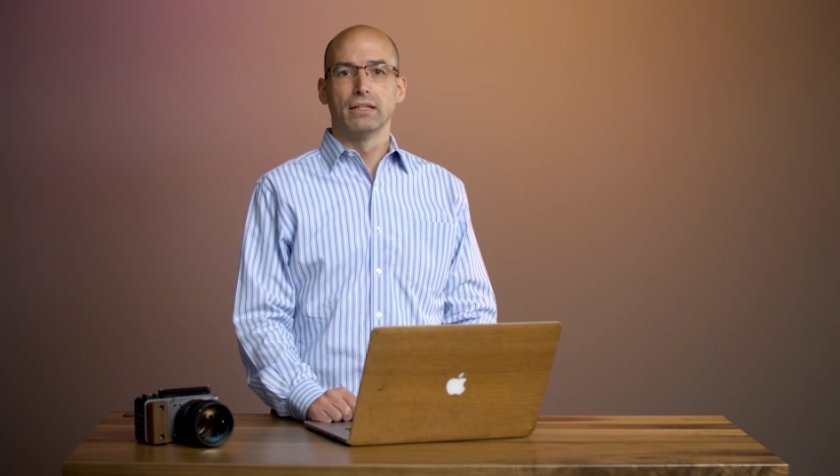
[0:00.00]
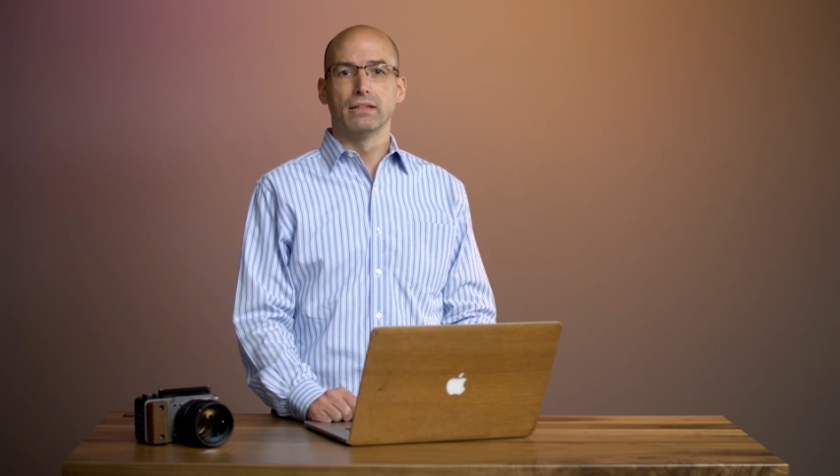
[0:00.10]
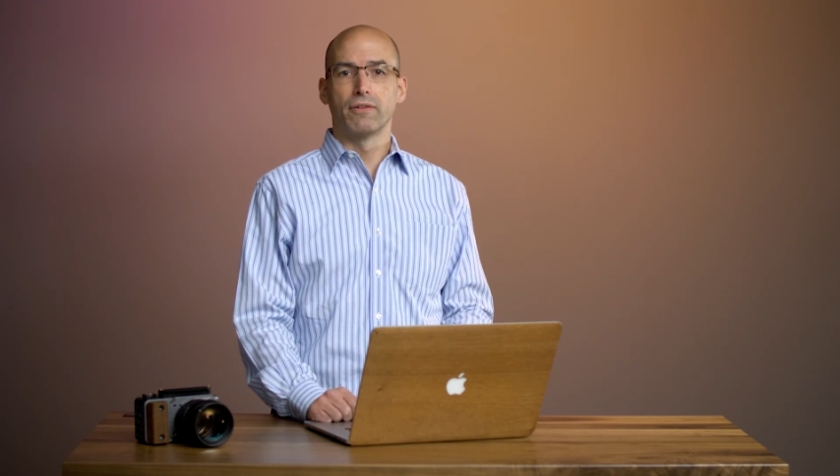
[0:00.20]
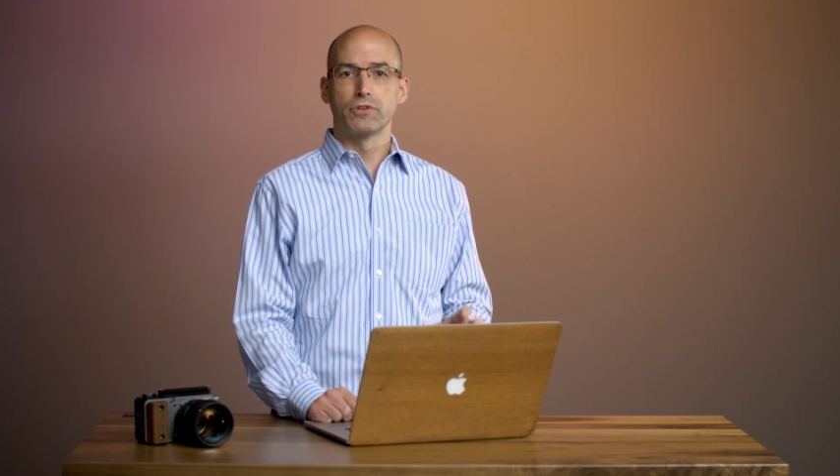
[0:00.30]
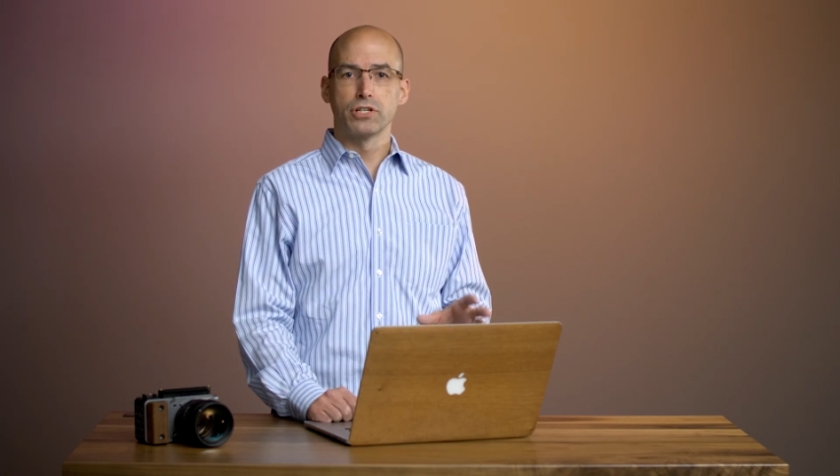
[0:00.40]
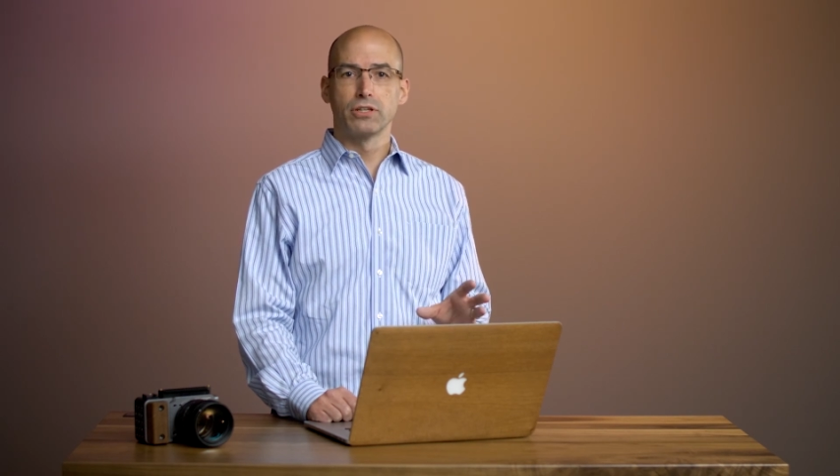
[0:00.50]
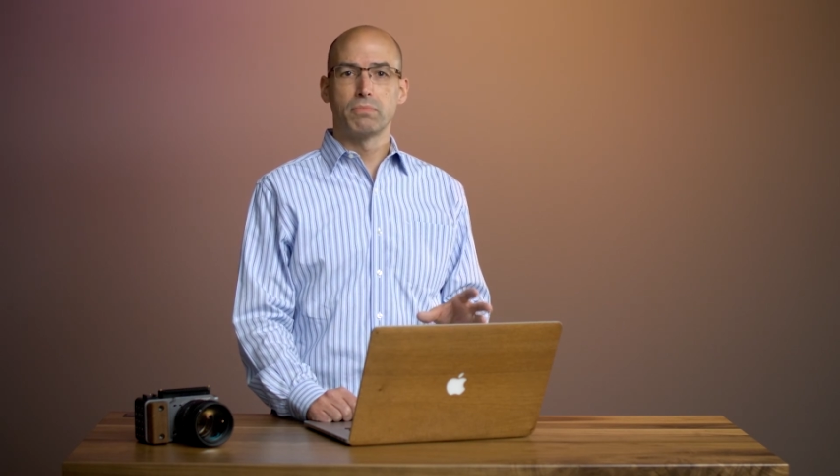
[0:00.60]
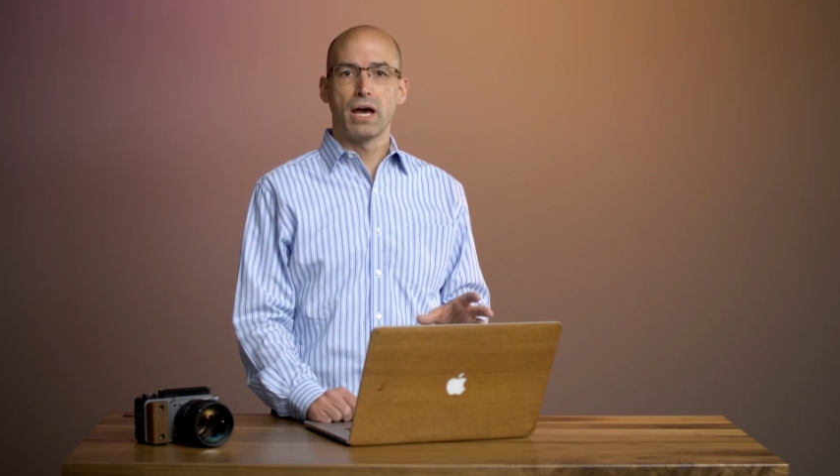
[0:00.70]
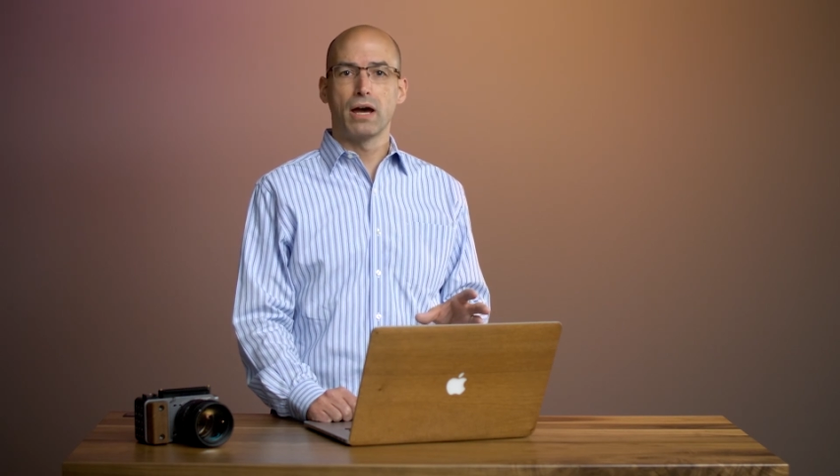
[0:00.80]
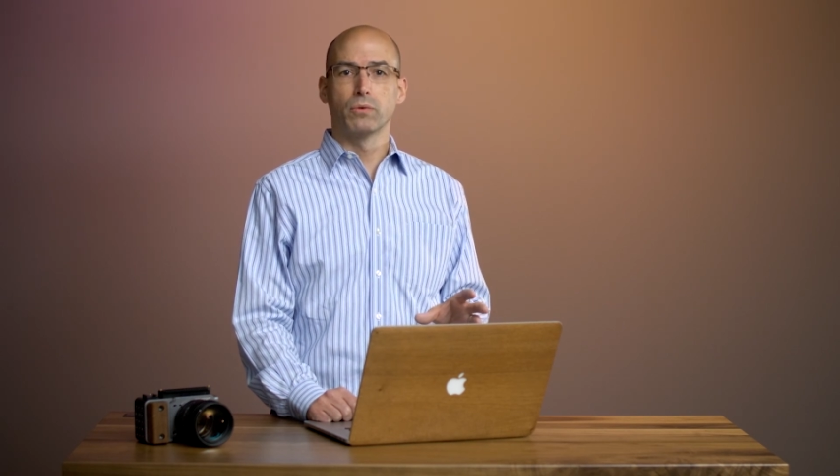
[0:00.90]
Leveraging the
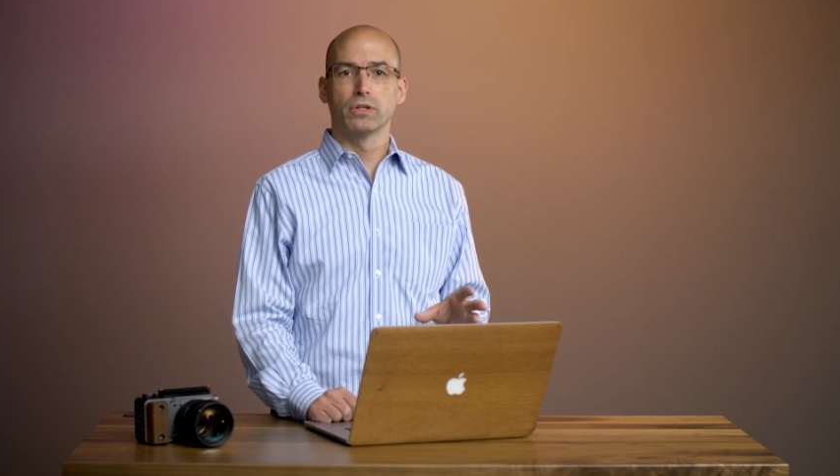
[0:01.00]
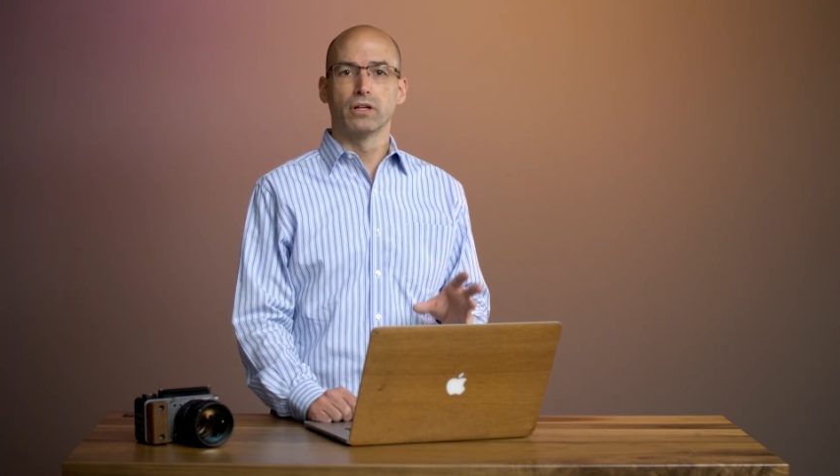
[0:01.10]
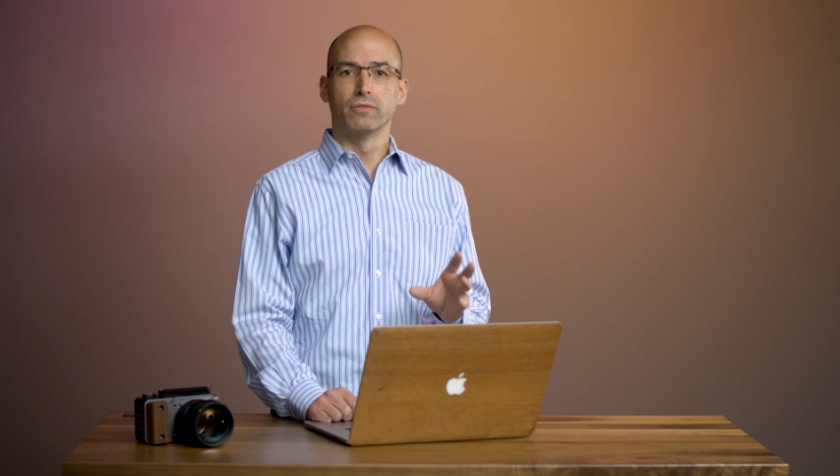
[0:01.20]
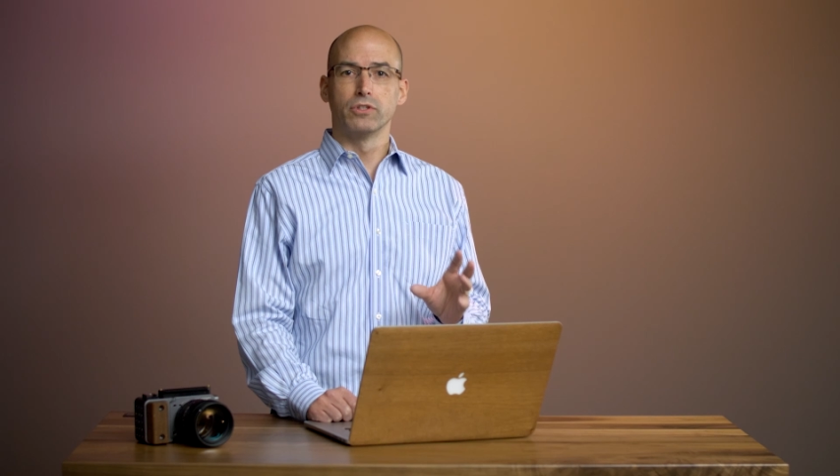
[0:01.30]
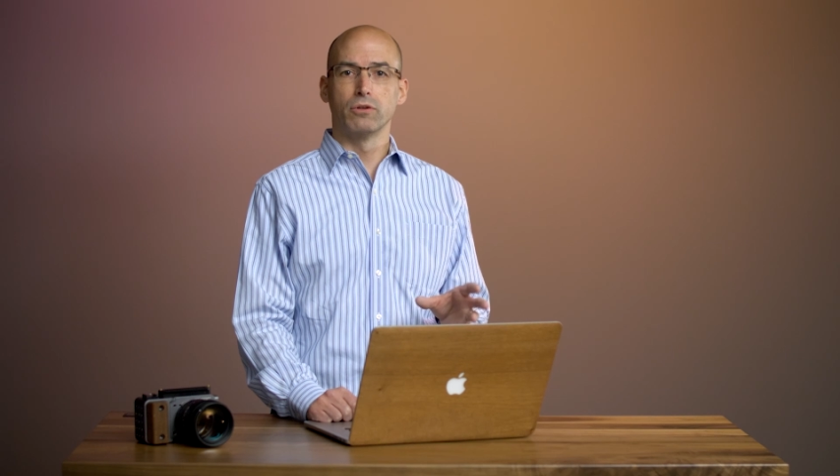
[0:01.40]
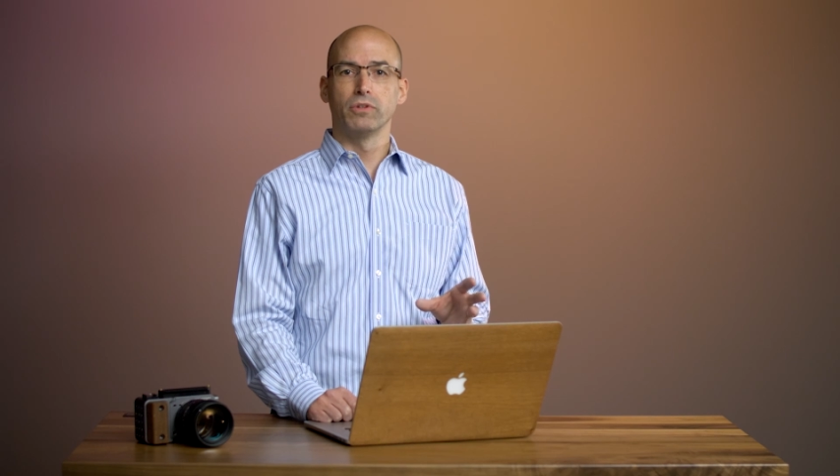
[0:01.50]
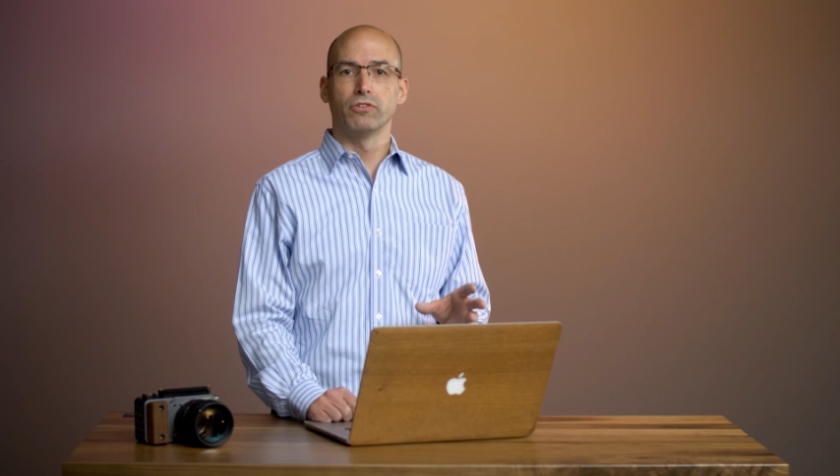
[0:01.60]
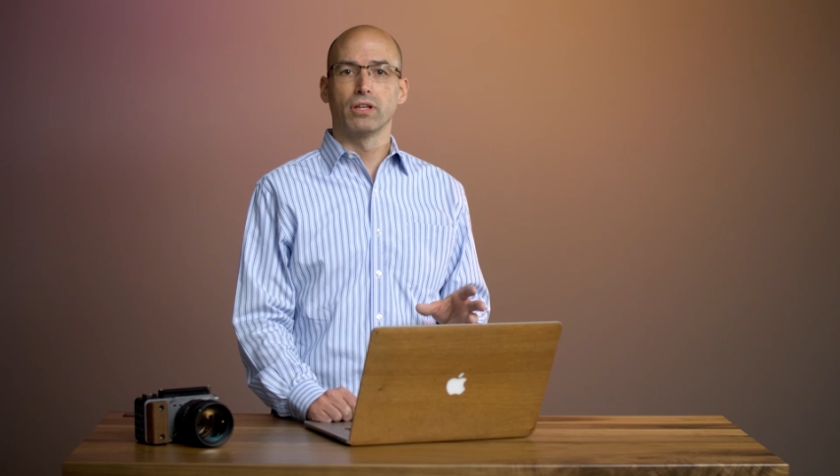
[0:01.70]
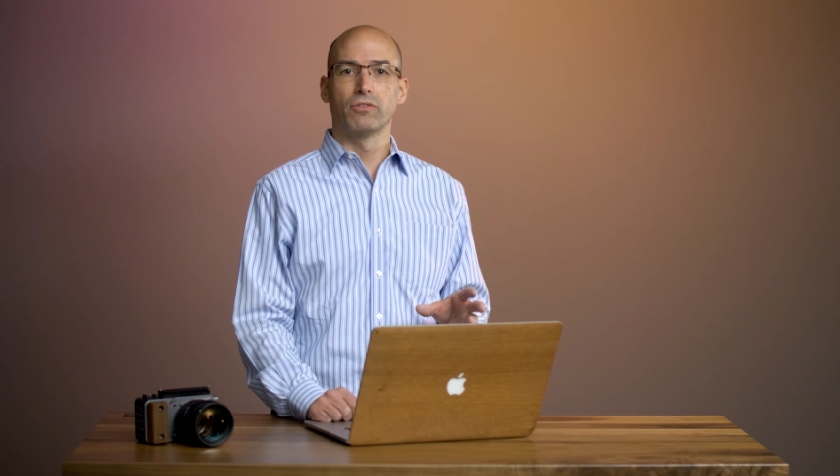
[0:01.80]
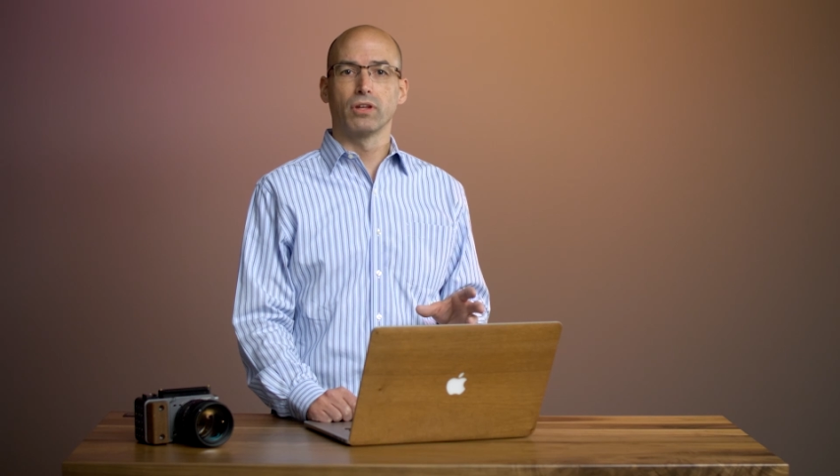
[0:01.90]
power of Adobe
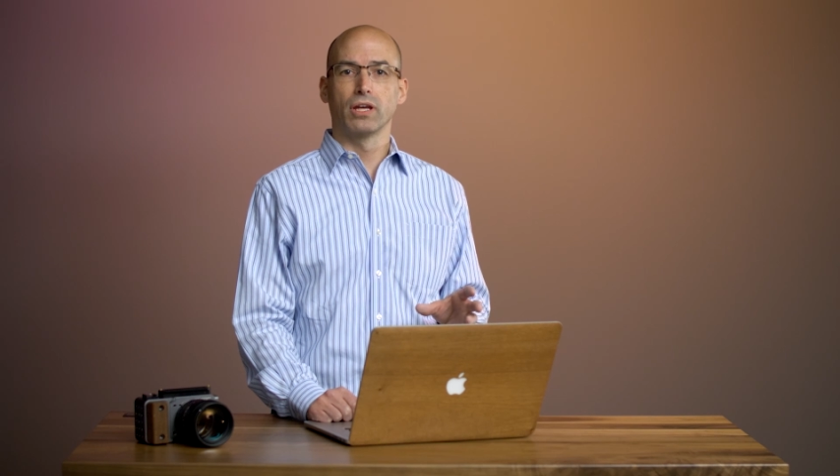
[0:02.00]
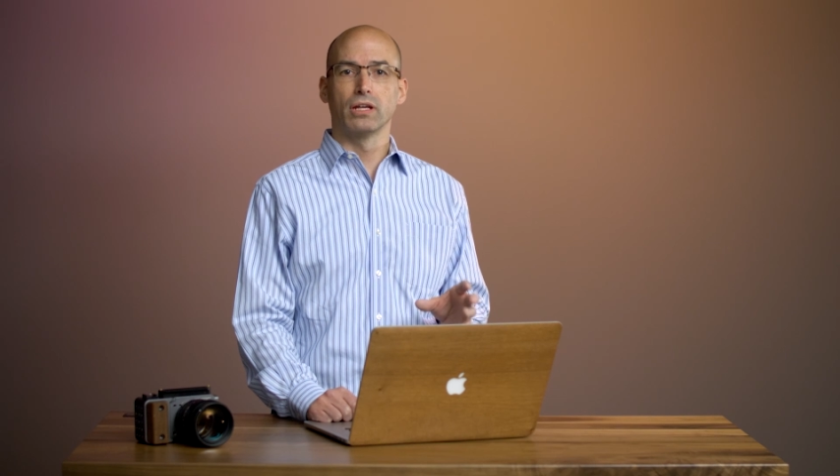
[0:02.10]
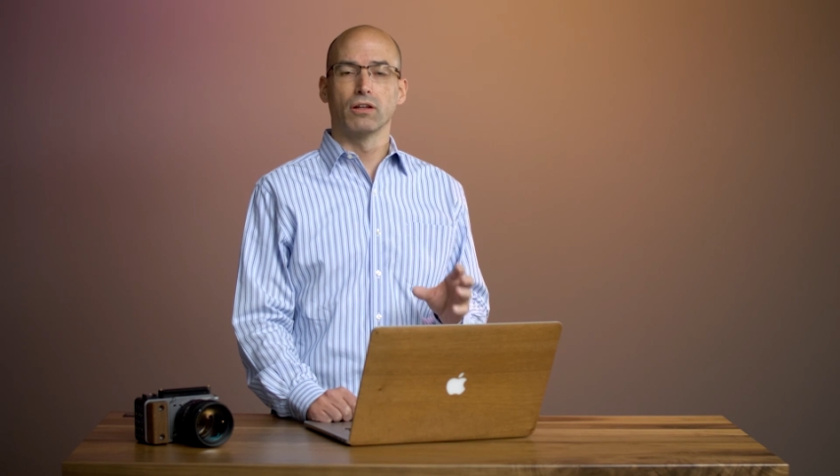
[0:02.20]
Sensei